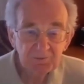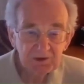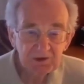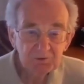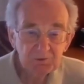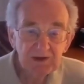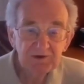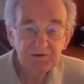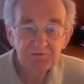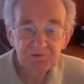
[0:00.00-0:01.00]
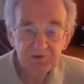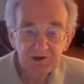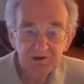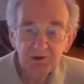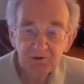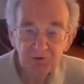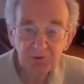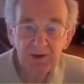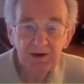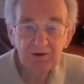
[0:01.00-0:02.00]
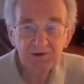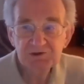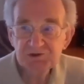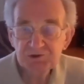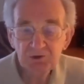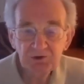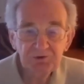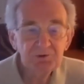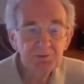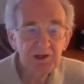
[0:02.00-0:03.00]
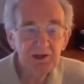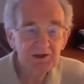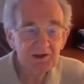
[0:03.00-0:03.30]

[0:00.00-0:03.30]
relatives, either through marriage or through blood.